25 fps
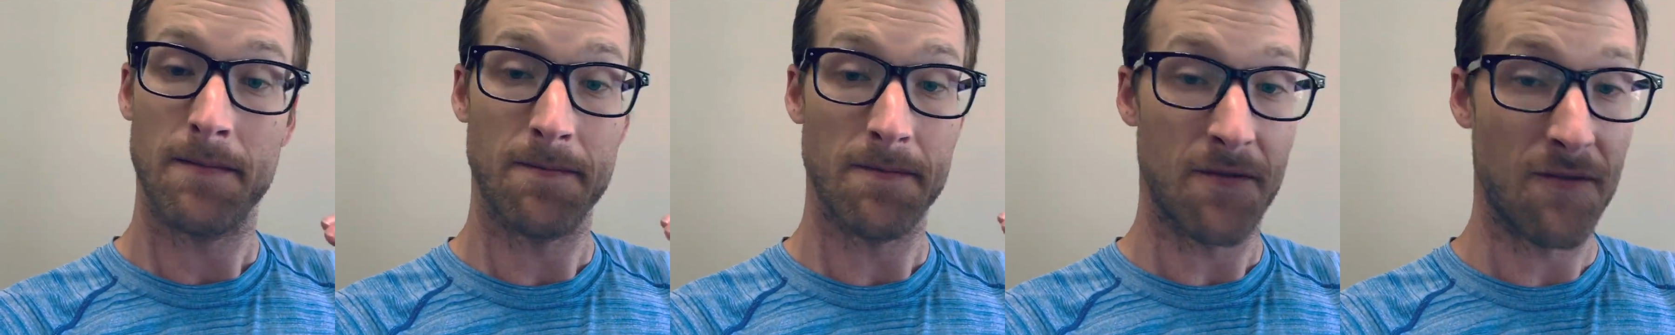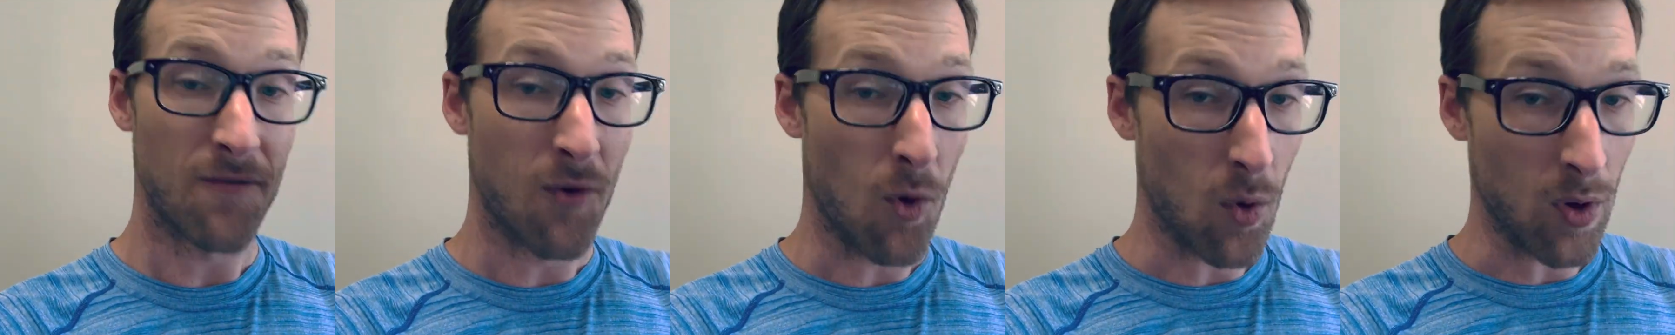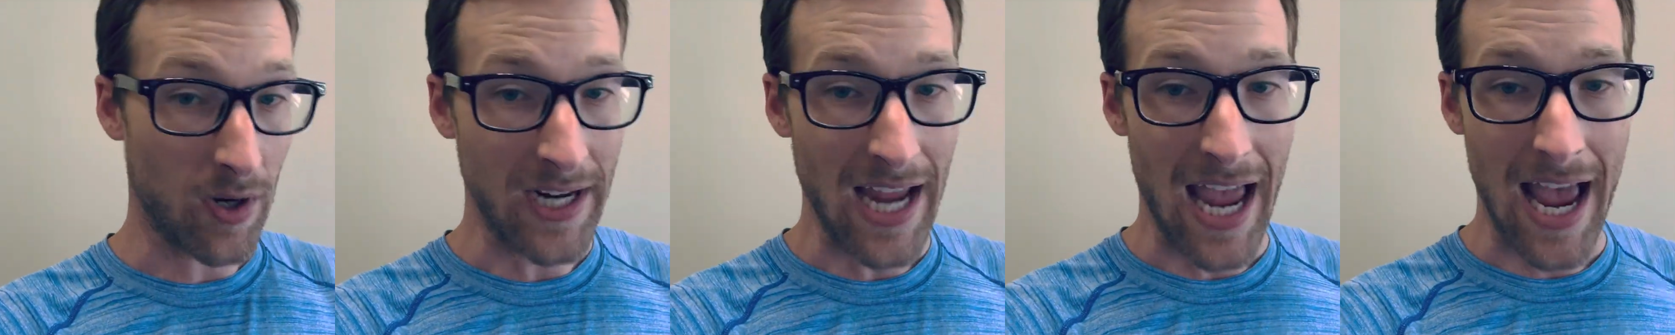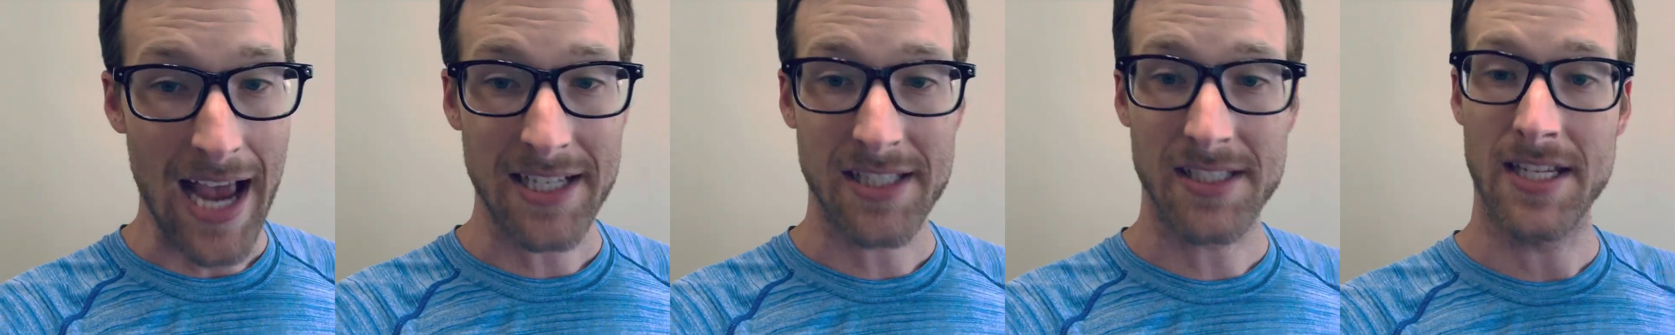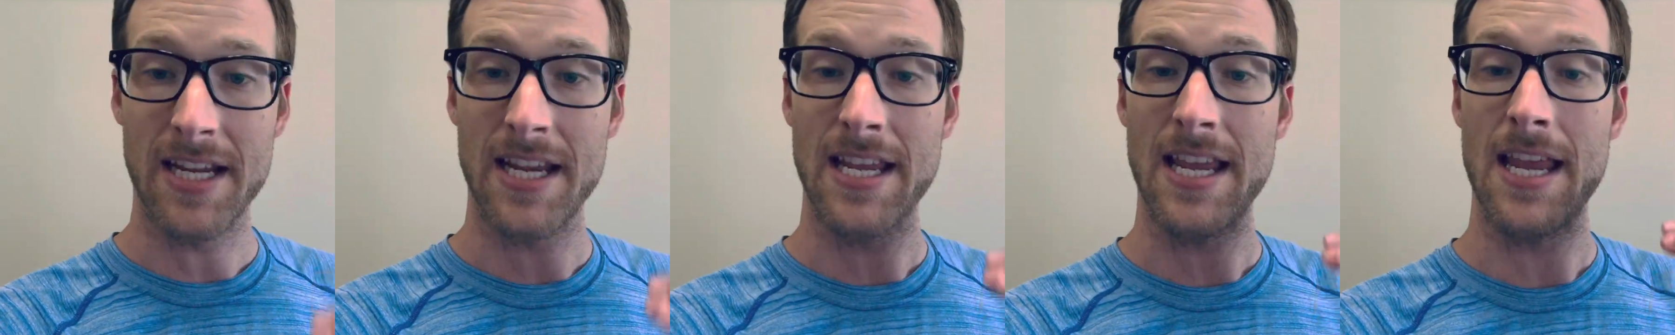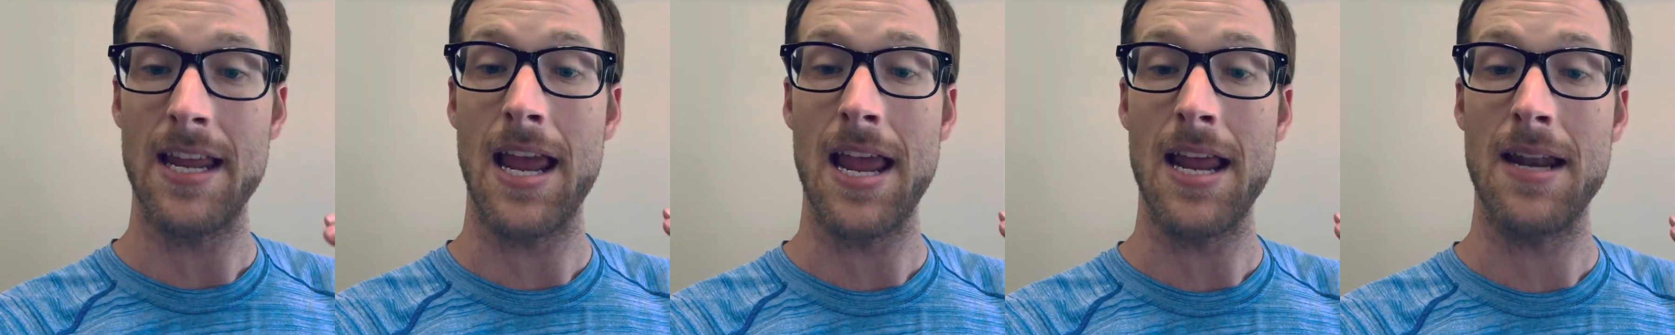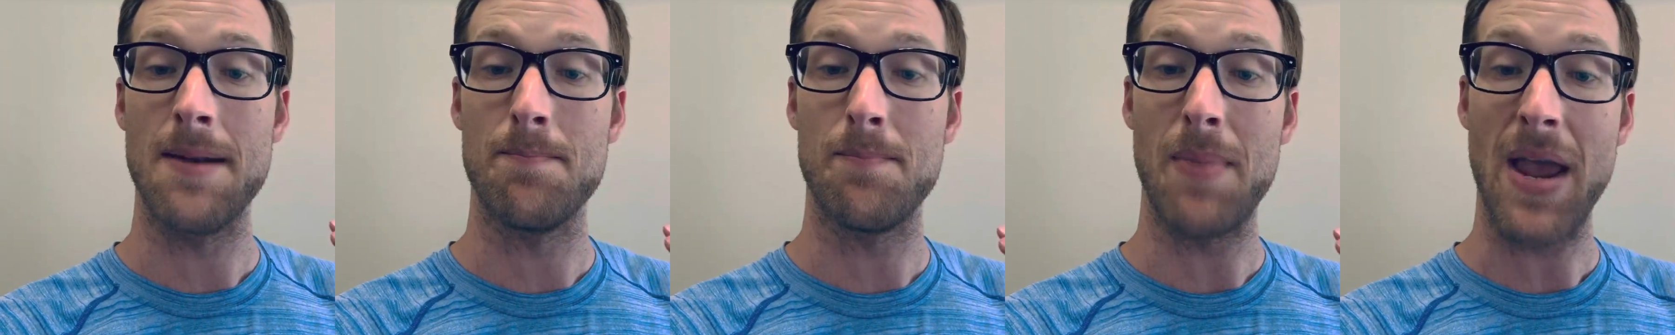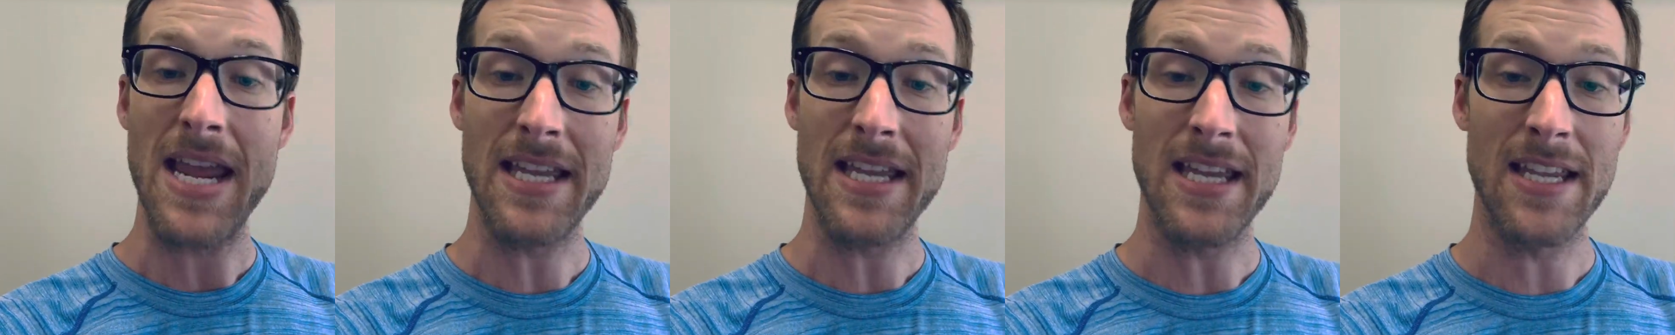forecasting and
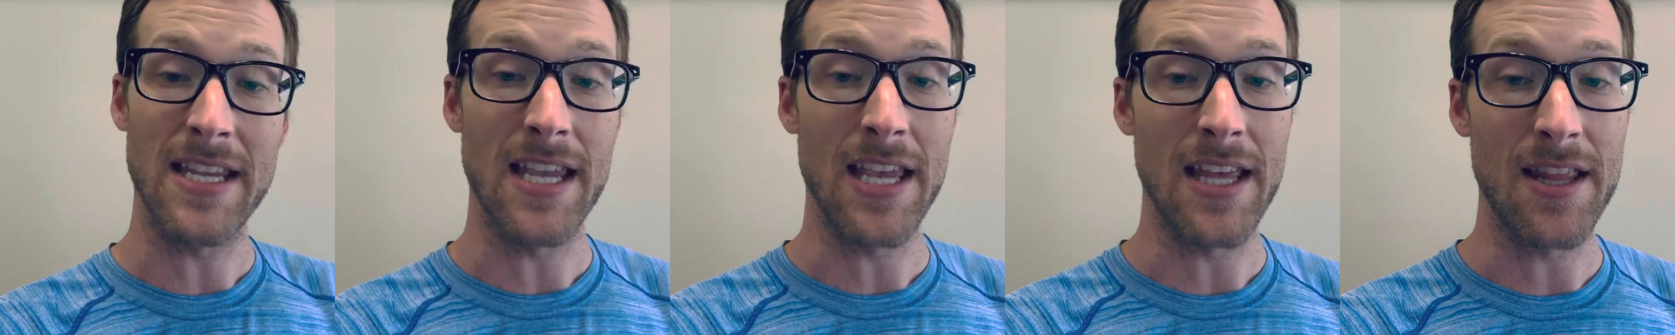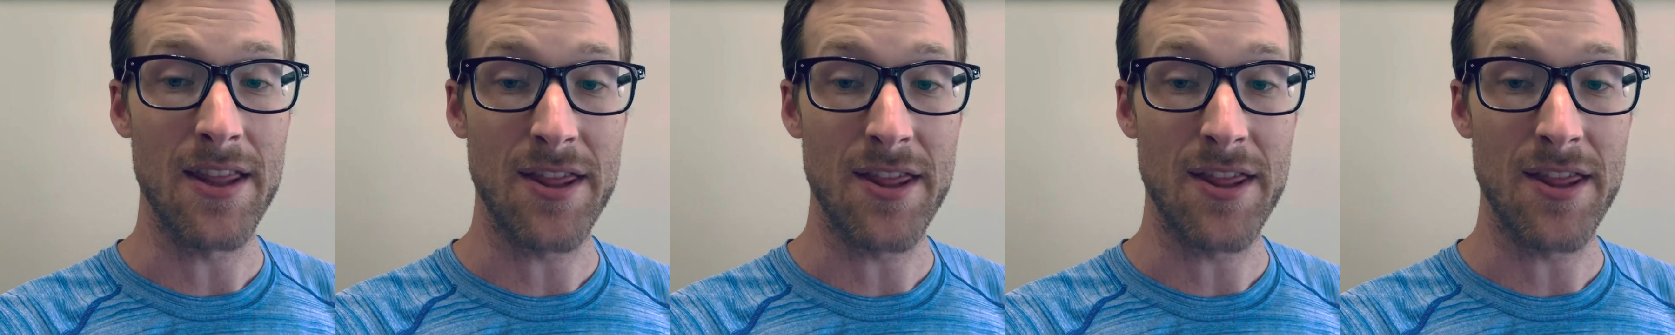baking in